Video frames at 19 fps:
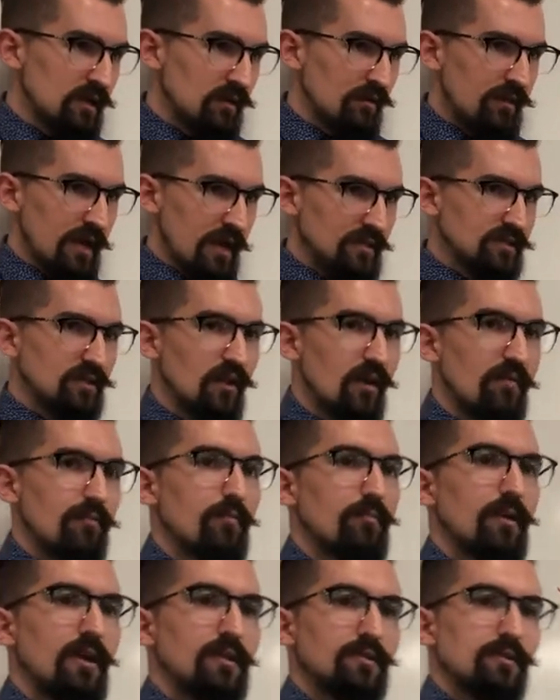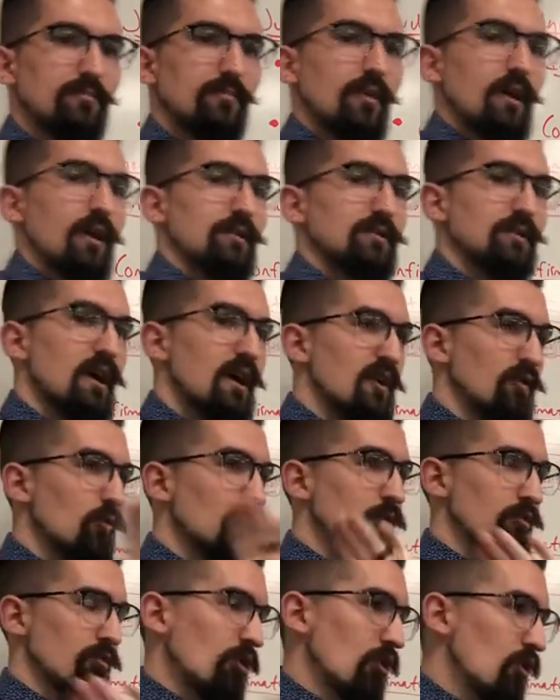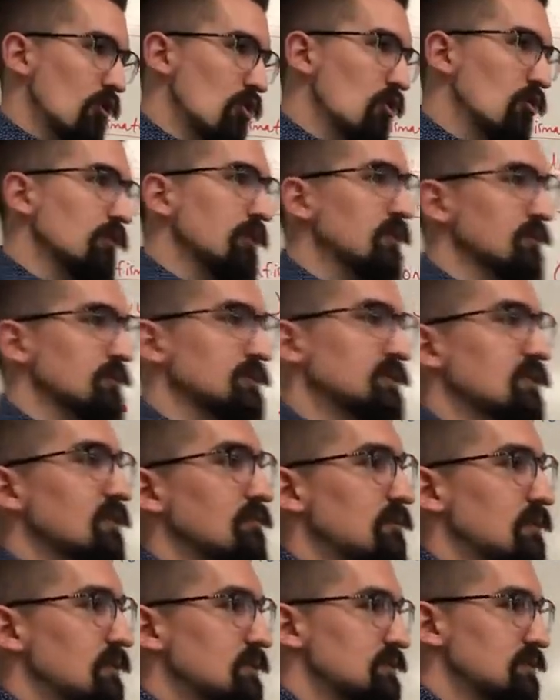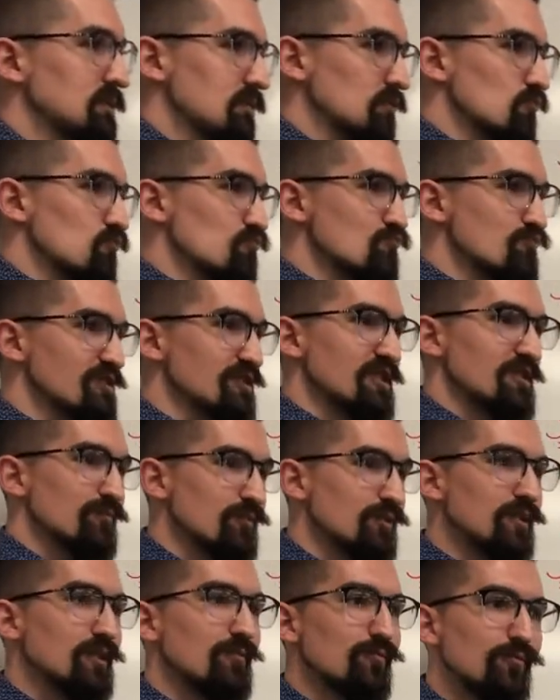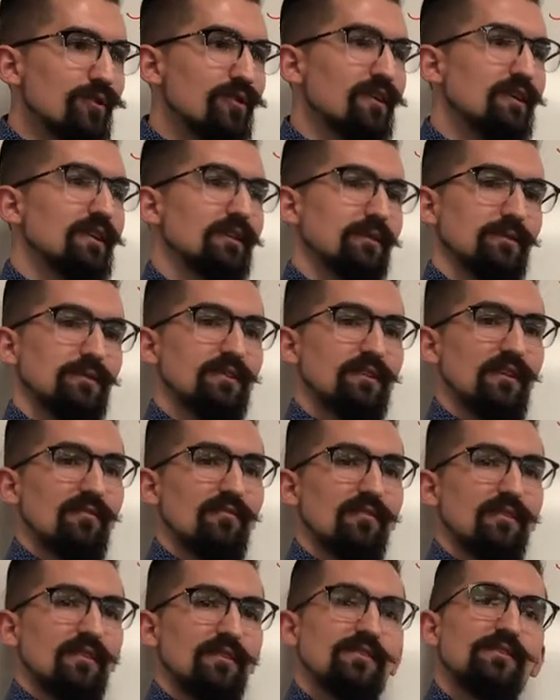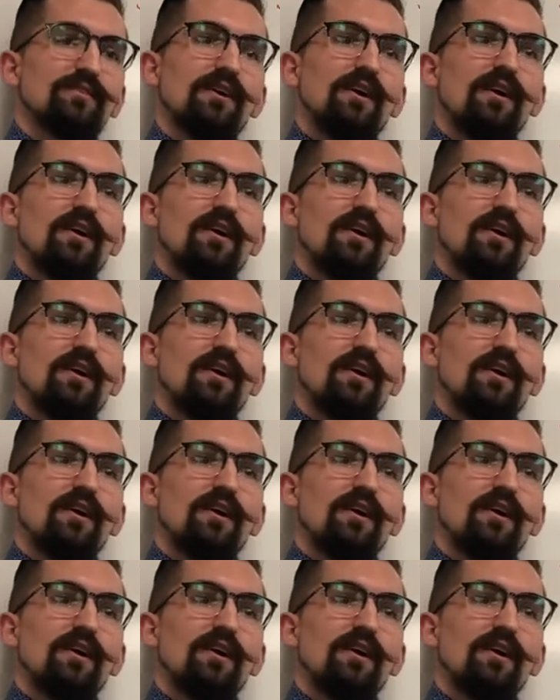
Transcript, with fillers: That's confirmation bias. We're all guilty of this. Really, really, really guilty of this.